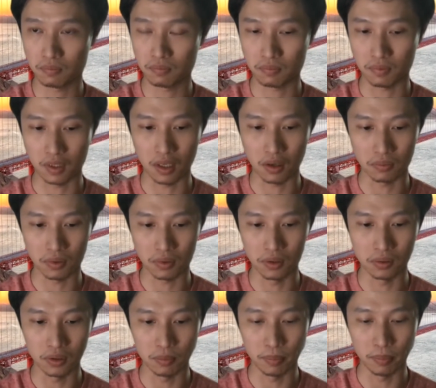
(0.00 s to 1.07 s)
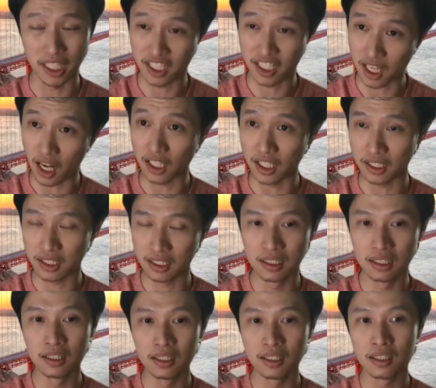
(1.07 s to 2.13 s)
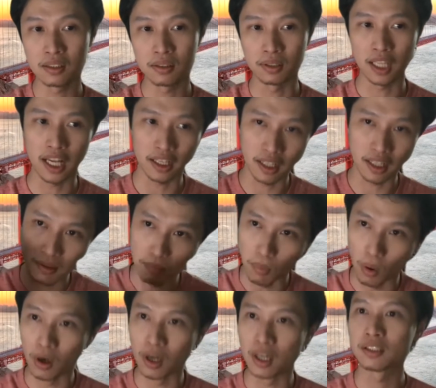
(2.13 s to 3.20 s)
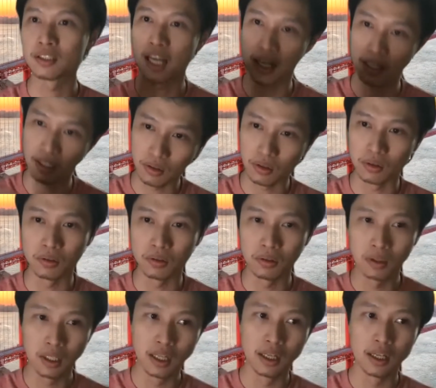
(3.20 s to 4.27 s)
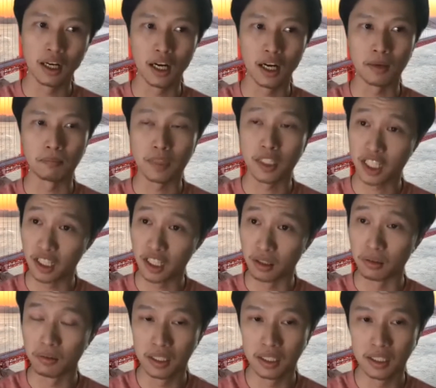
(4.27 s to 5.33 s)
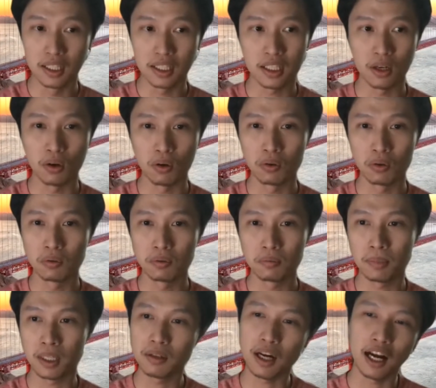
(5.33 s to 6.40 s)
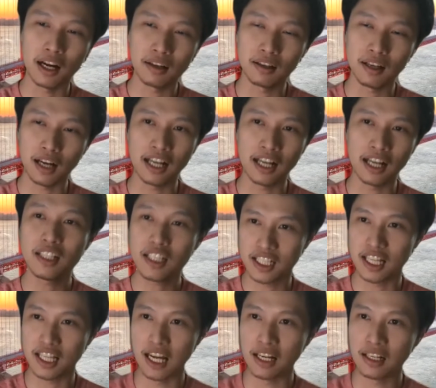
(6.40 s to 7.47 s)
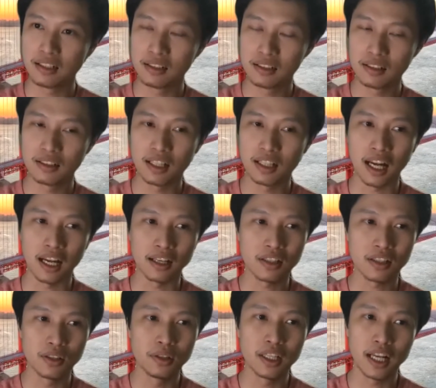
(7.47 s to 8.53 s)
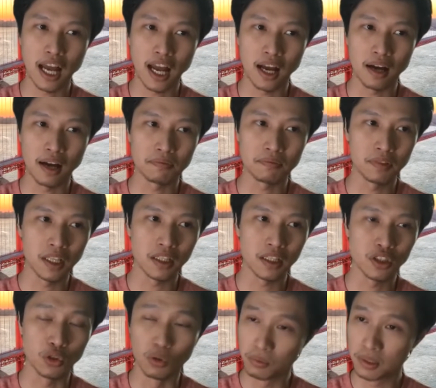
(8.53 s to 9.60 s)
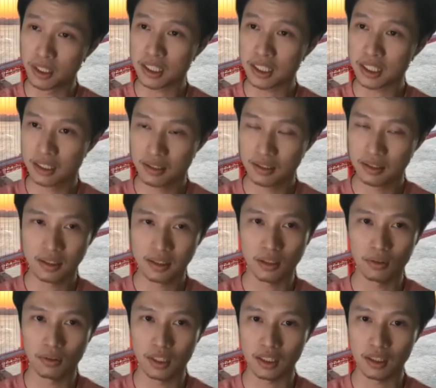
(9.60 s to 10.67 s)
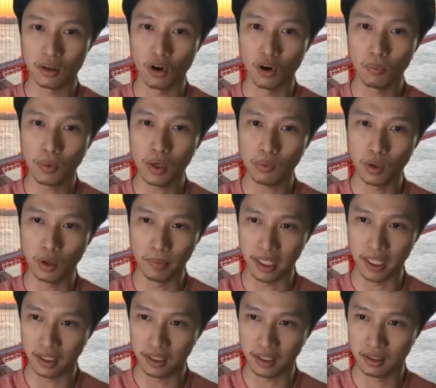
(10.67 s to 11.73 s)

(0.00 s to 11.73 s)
you know, to be solid, to take in more technical skill. So, but I understand that students have schoolwork, so the homework will be